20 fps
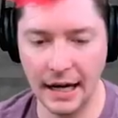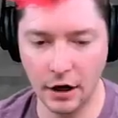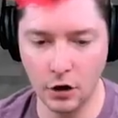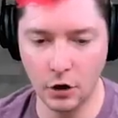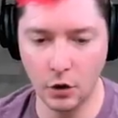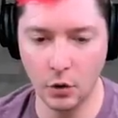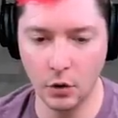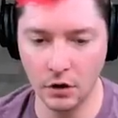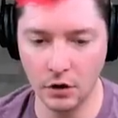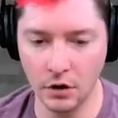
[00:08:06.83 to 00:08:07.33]
a
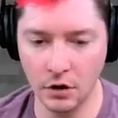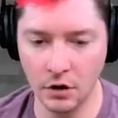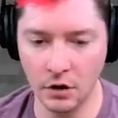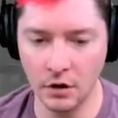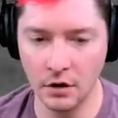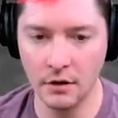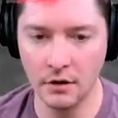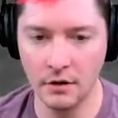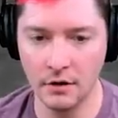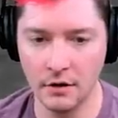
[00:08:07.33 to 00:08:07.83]

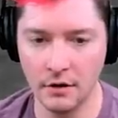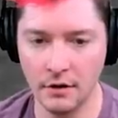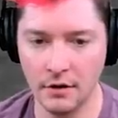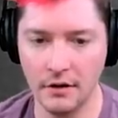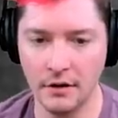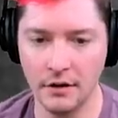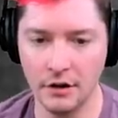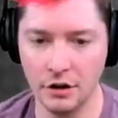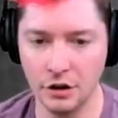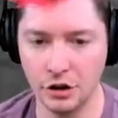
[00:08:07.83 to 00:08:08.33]
corner
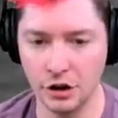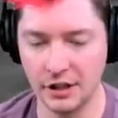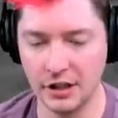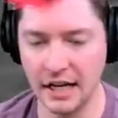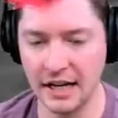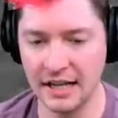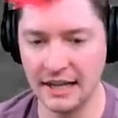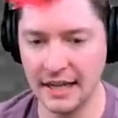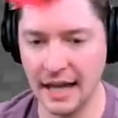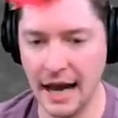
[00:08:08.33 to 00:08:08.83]
just
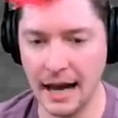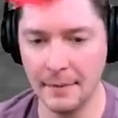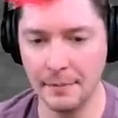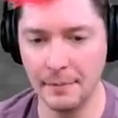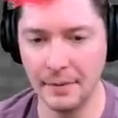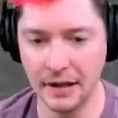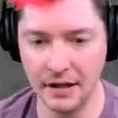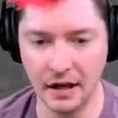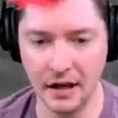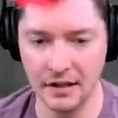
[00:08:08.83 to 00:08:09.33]
like
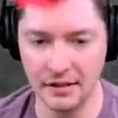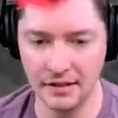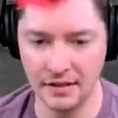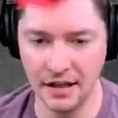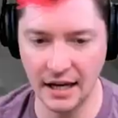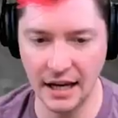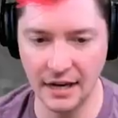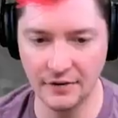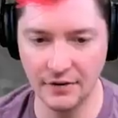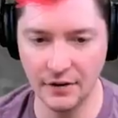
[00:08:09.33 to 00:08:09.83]
that because
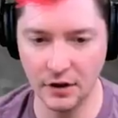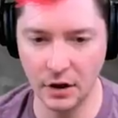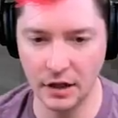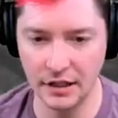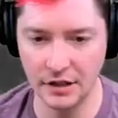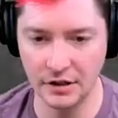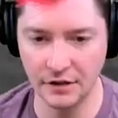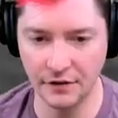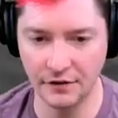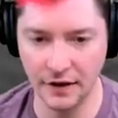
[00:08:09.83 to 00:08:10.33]
the anvil
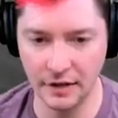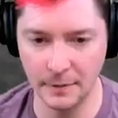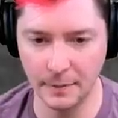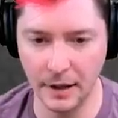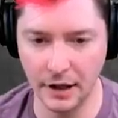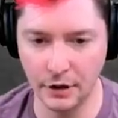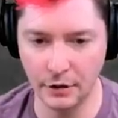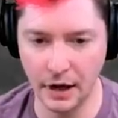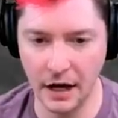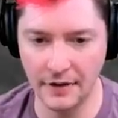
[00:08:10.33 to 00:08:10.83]
is affected
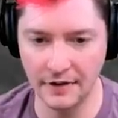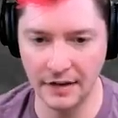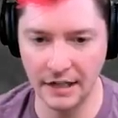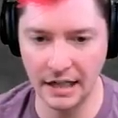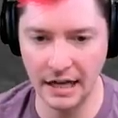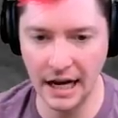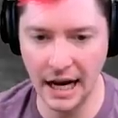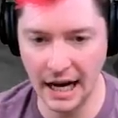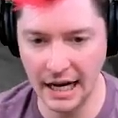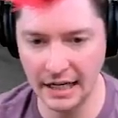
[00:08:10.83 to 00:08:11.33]
by
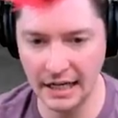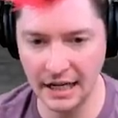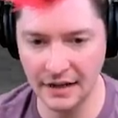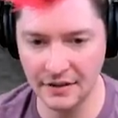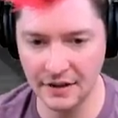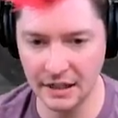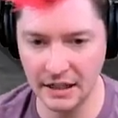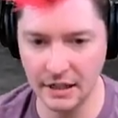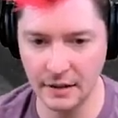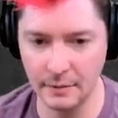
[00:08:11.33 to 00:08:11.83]
gravity and
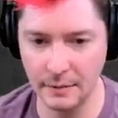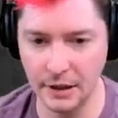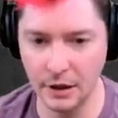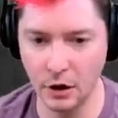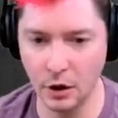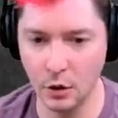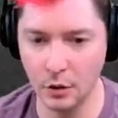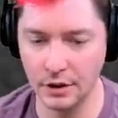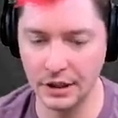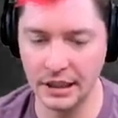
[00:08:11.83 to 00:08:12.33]
nothing can be
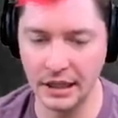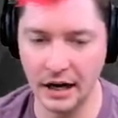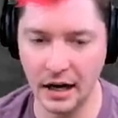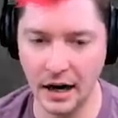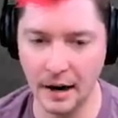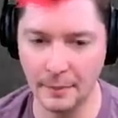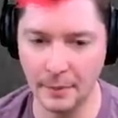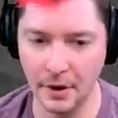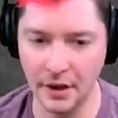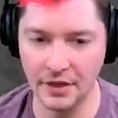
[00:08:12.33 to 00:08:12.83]
holding
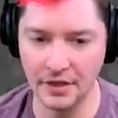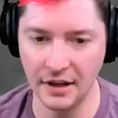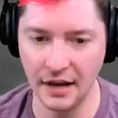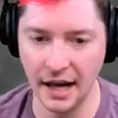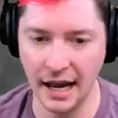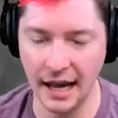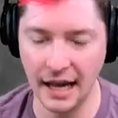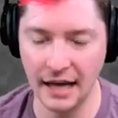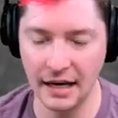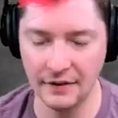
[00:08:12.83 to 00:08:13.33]
up
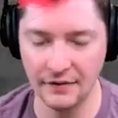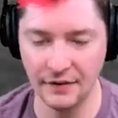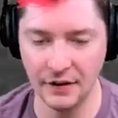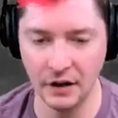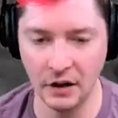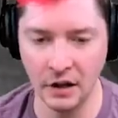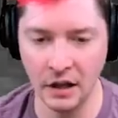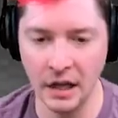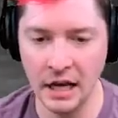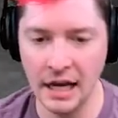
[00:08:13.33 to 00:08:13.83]
the
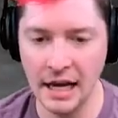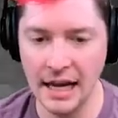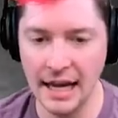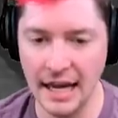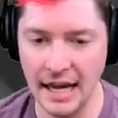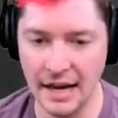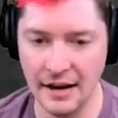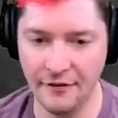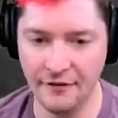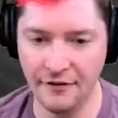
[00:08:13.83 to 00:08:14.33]
anvil
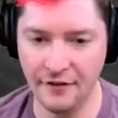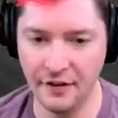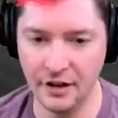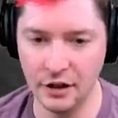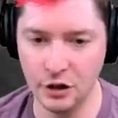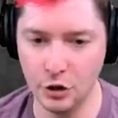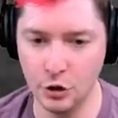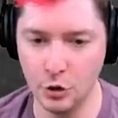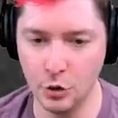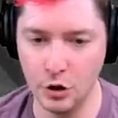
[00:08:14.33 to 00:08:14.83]
if
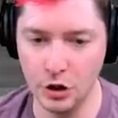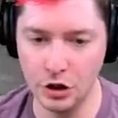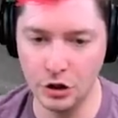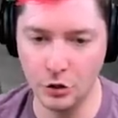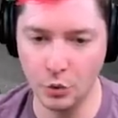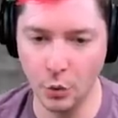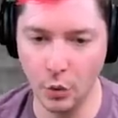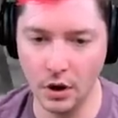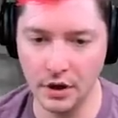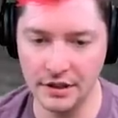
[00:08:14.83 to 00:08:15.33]

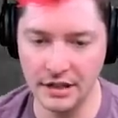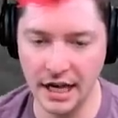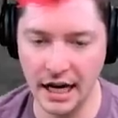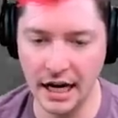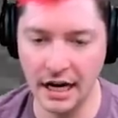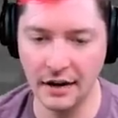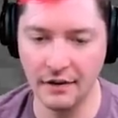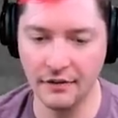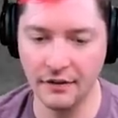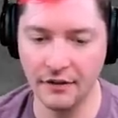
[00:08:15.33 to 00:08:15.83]
you want to
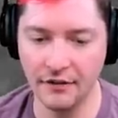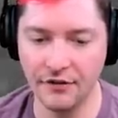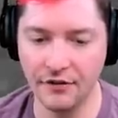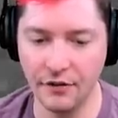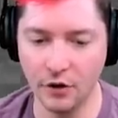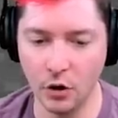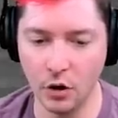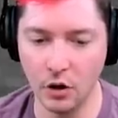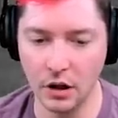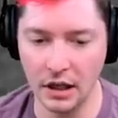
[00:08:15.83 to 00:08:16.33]
have
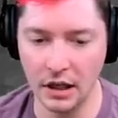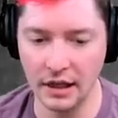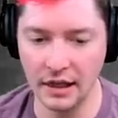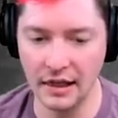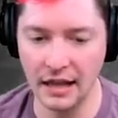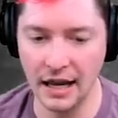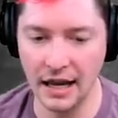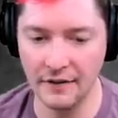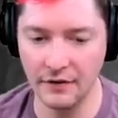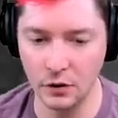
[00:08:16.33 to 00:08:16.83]
full
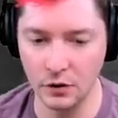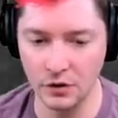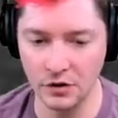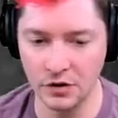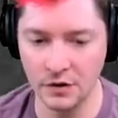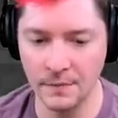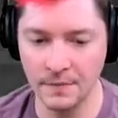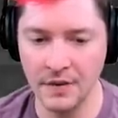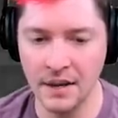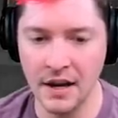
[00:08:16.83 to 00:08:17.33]

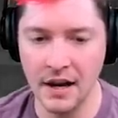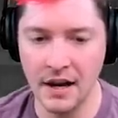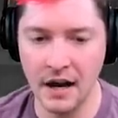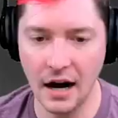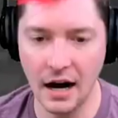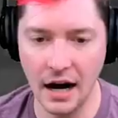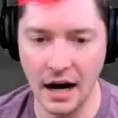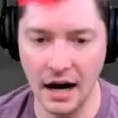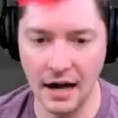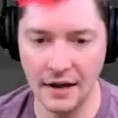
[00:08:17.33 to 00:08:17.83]
levels.
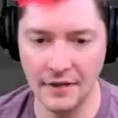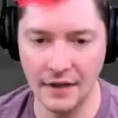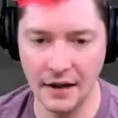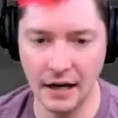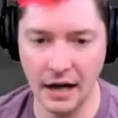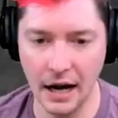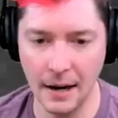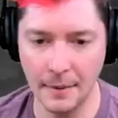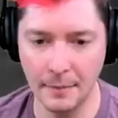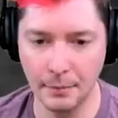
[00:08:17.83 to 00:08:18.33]
Uh,
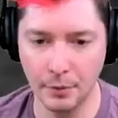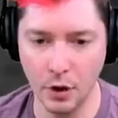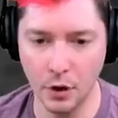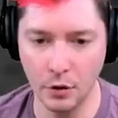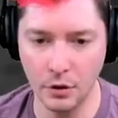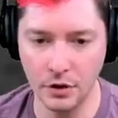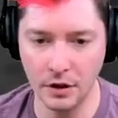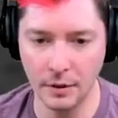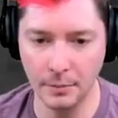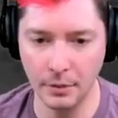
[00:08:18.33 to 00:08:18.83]
then I
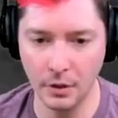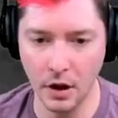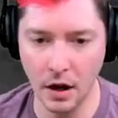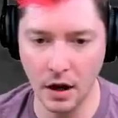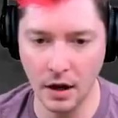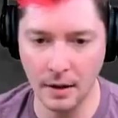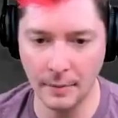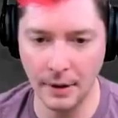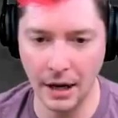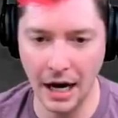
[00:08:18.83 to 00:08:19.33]
broke the
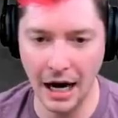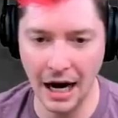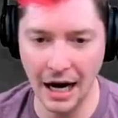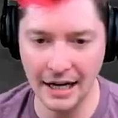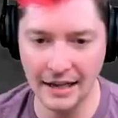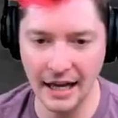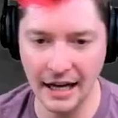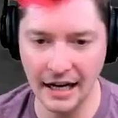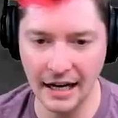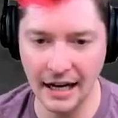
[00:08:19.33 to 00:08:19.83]
block
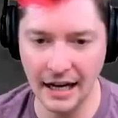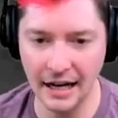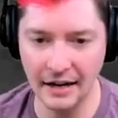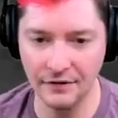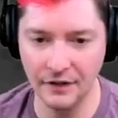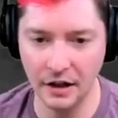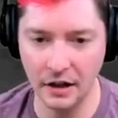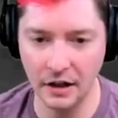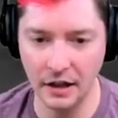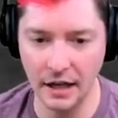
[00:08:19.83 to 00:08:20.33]
behind that
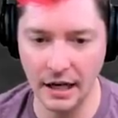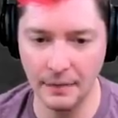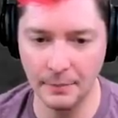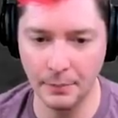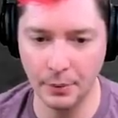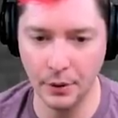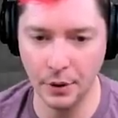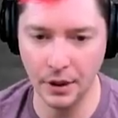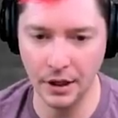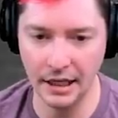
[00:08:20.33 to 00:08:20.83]
anvil
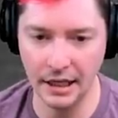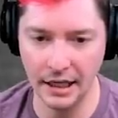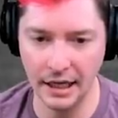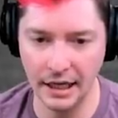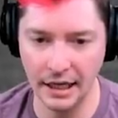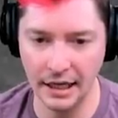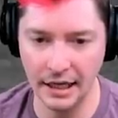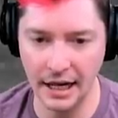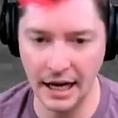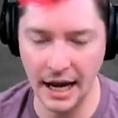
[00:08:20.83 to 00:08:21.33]
and put
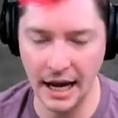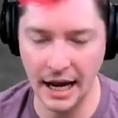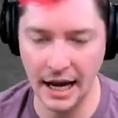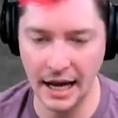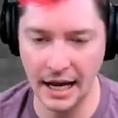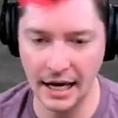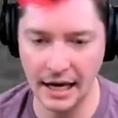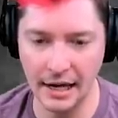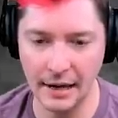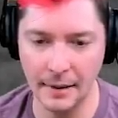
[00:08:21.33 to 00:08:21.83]
in
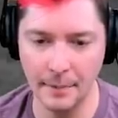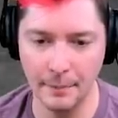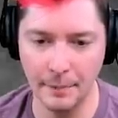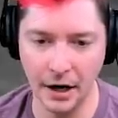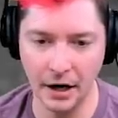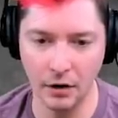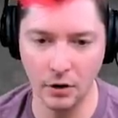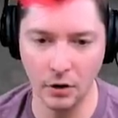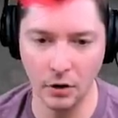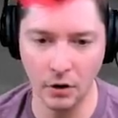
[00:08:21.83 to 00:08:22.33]
a
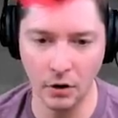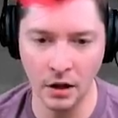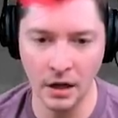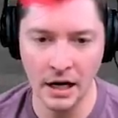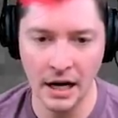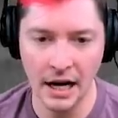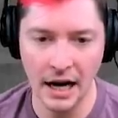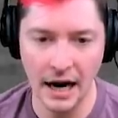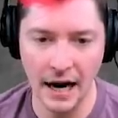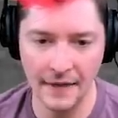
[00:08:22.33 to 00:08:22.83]
barrel.
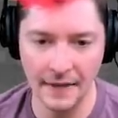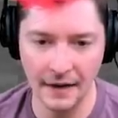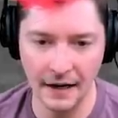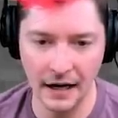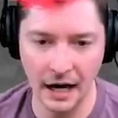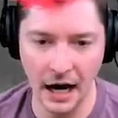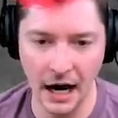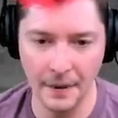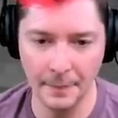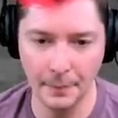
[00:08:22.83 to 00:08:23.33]
And
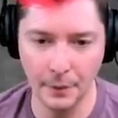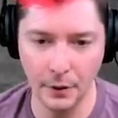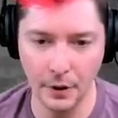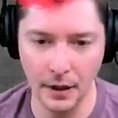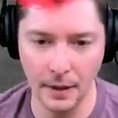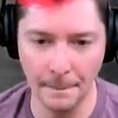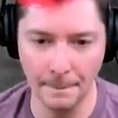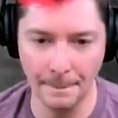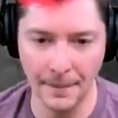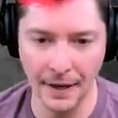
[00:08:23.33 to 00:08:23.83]
then I
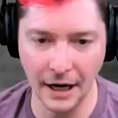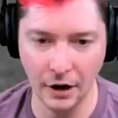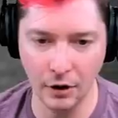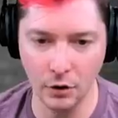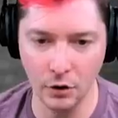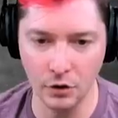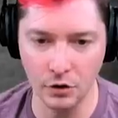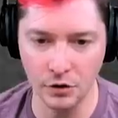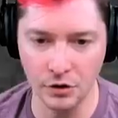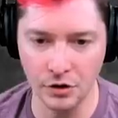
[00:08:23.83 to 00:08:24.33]
put
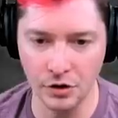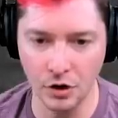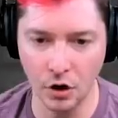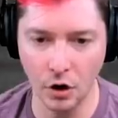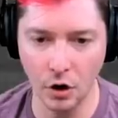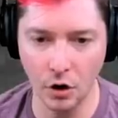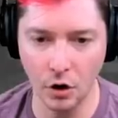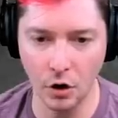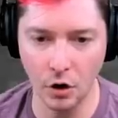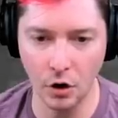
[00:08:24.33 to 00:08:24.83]
barrels
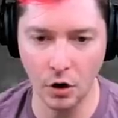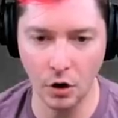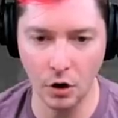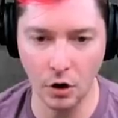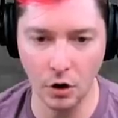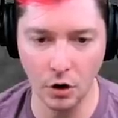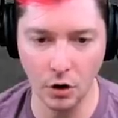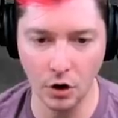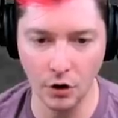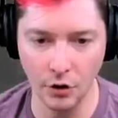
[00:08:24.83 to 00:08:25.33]

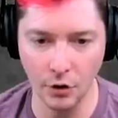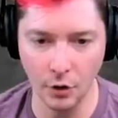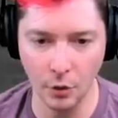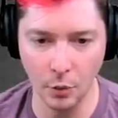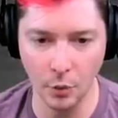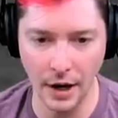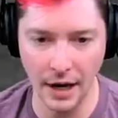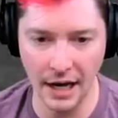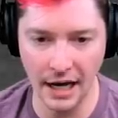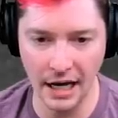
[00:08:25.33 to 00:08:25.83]
all the
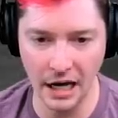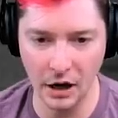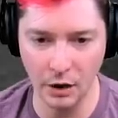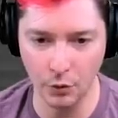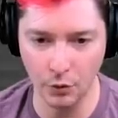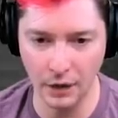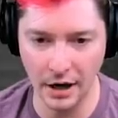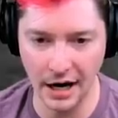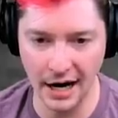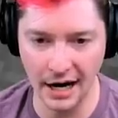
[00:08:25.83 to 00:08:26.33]
way
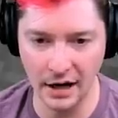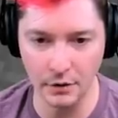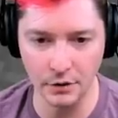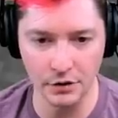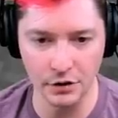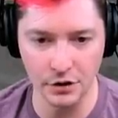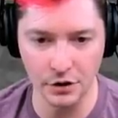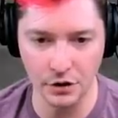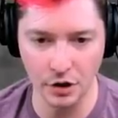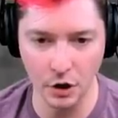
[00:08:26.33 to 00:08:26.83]

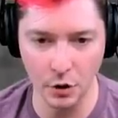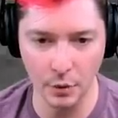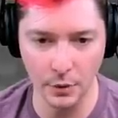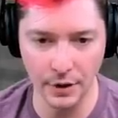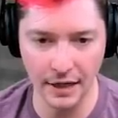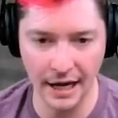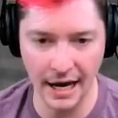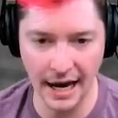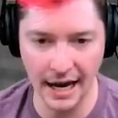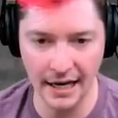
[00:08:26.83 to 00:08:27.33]
around. So
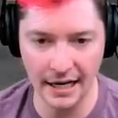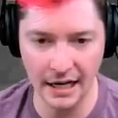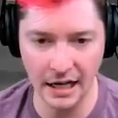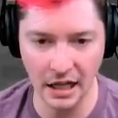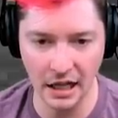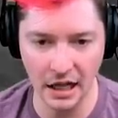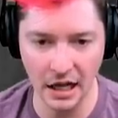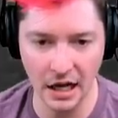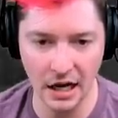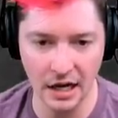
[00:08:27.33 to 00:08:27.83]
we had
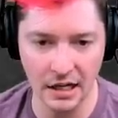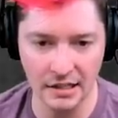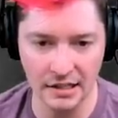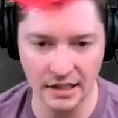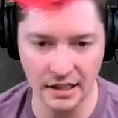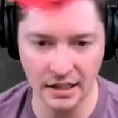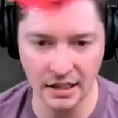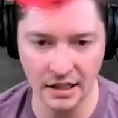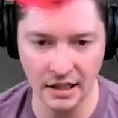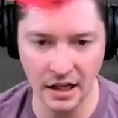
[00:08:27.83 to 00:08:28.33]

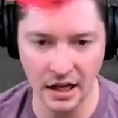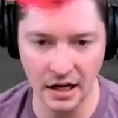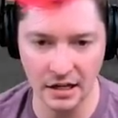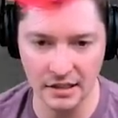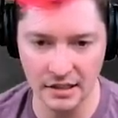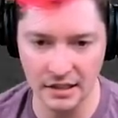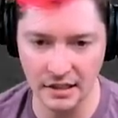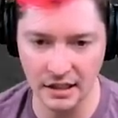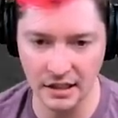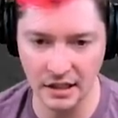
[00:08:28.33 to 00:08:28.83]
lots and
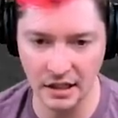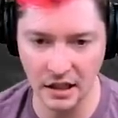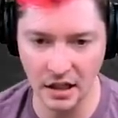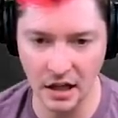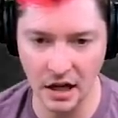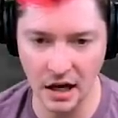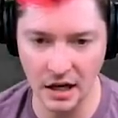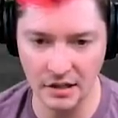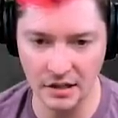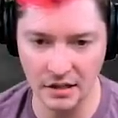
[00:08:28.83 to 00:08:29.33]
lots and
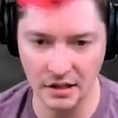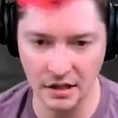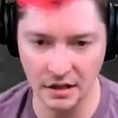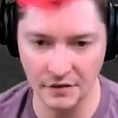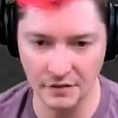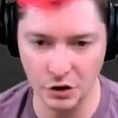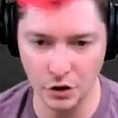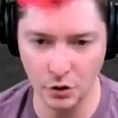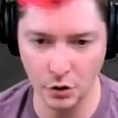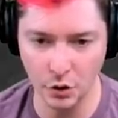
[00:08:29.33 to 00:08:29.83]
lots
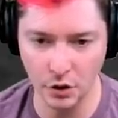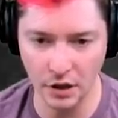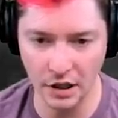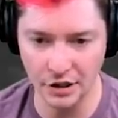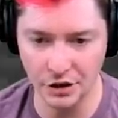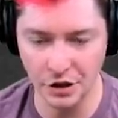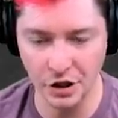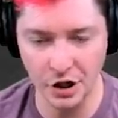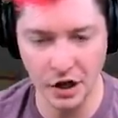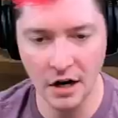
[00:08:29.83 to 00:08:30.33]
of
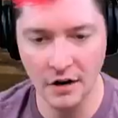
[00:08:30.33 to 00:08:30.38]
storage.